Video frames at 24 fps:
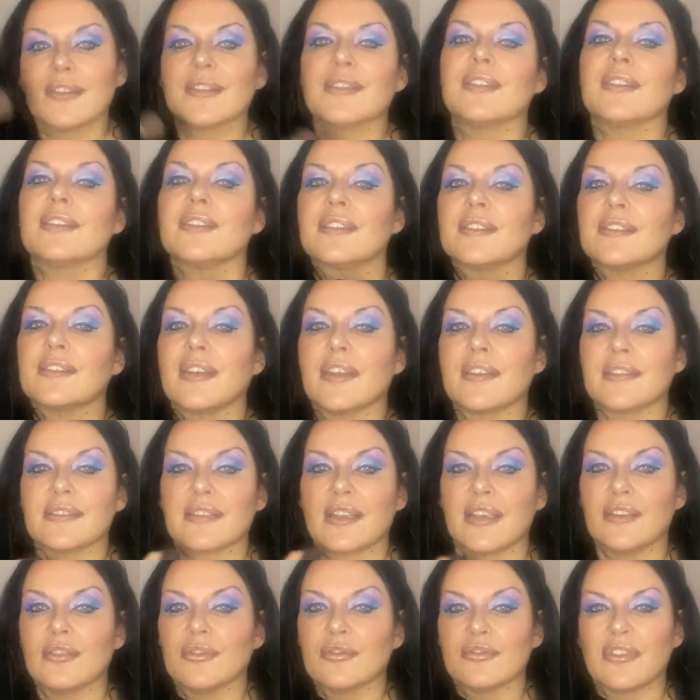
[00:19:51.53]
This is
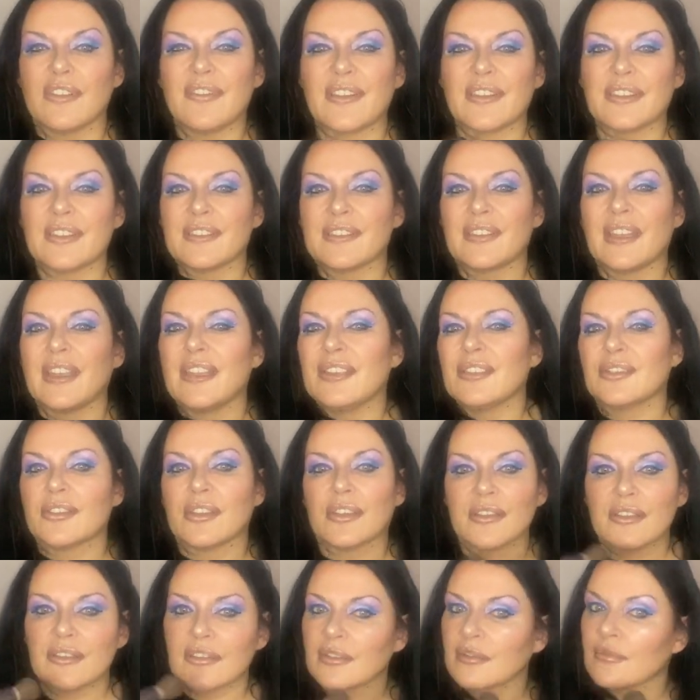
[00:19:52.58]
Estee Lauder. I've had this
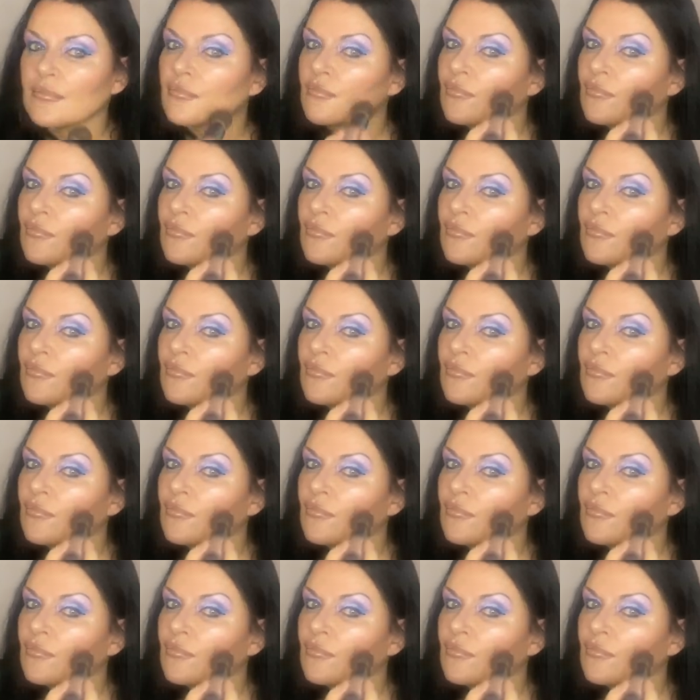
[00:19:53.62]
ages.